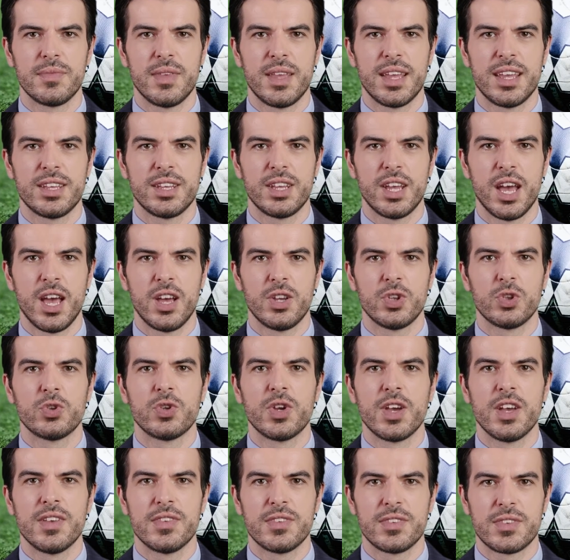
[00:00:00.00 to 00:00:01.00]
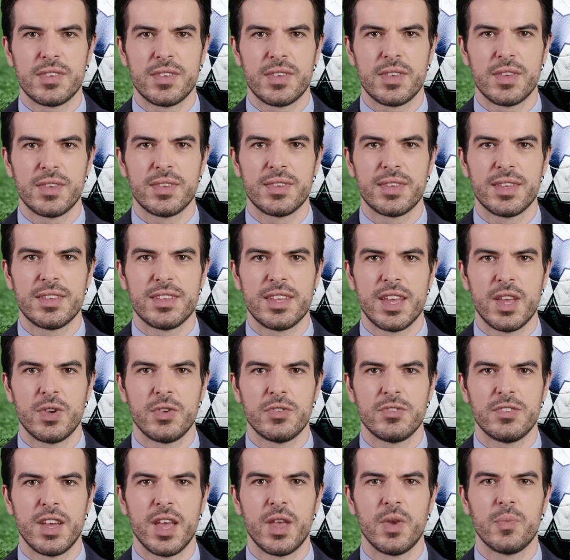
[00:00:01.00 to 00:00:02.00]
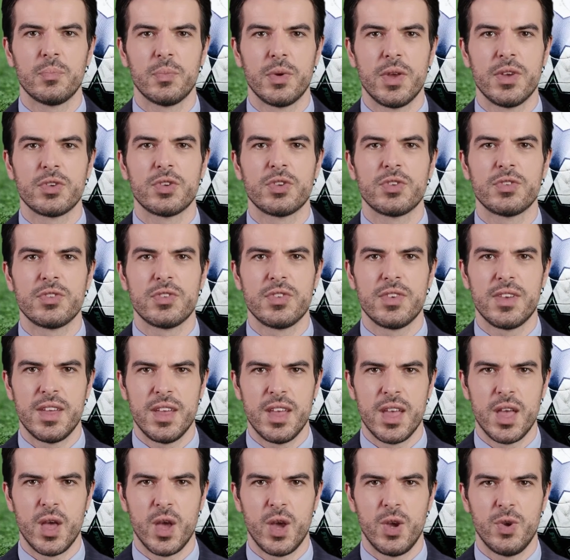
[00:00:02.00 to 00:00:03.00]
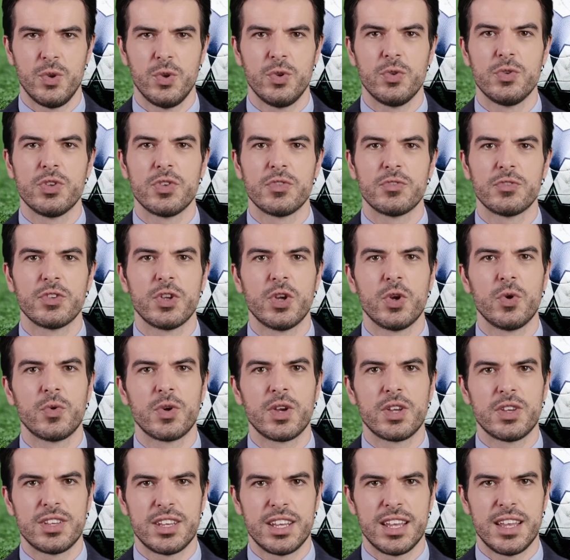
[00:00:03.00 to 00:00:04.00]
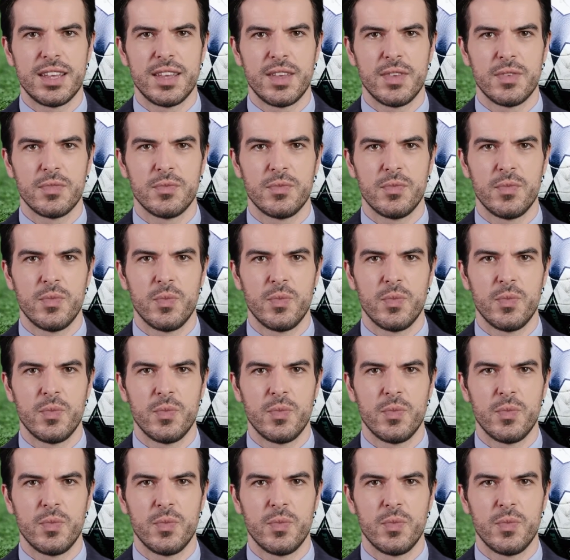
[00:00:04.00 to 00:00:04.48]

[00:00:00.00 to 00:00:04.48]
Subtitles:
In contrast, the Della Valle brothers, owners of Fiorentina,